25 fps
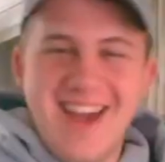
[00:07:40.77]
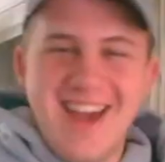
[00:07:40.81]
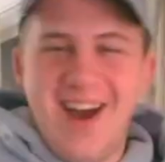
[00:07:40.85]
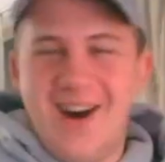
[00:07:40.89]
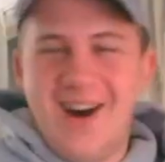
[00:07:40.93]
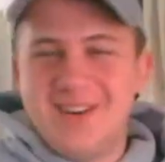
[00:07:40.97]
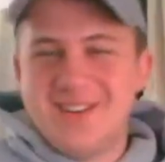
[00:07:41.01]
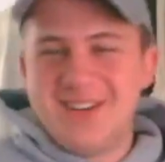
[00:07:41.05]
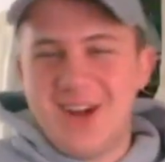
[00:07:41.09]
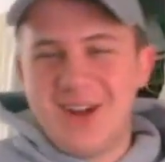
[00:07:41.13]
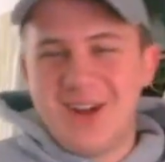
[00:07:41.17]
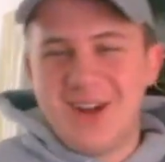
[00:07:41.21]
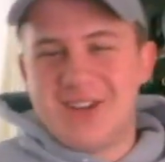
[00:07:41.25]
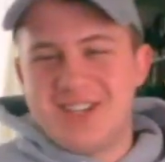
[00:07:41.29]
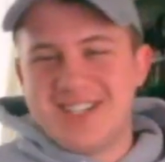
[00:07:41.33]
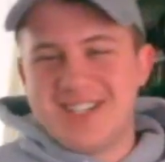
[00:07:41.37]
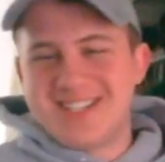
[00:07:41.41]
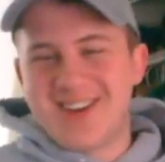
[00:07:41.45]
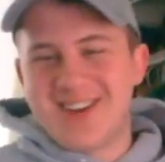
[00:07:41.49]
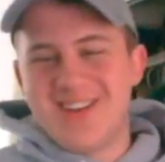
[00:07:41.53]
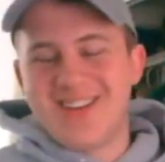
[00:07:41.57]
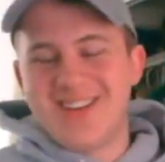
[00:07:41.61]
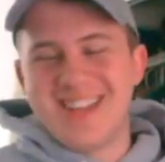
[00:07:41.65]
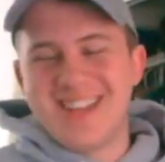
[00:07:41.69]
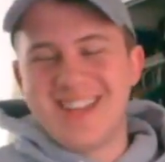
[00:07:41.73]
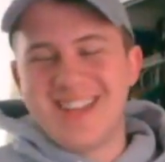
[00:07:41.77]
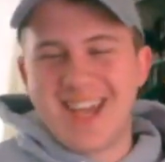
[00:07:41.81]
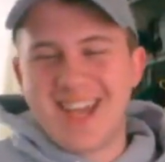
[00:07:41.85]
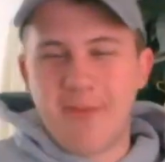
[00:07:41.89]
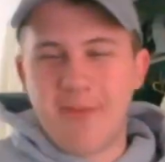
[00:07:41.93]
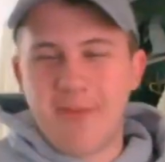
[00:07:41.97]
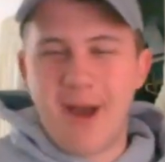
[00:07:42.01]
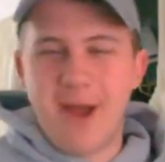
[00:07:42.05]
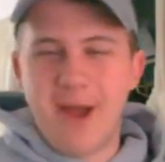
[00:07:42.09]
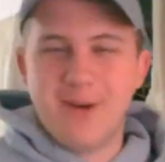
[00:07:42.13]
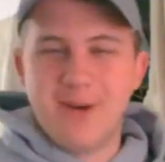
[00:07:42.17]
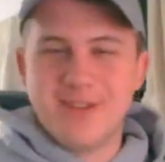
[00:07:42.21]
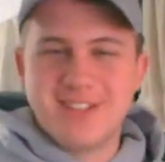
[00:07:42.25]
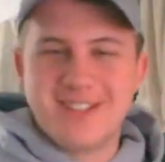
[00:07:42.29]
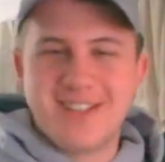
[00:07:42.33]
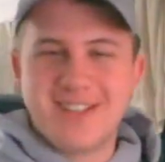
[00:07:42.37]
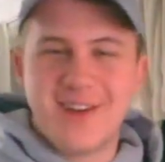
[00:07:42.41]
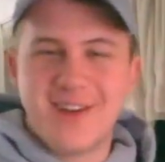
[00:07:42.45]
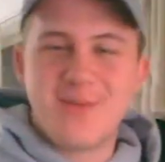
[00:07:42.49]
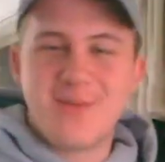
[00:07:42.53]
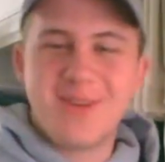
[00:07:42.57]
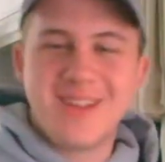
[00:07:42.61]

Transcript: I'll just start linking my own stuff.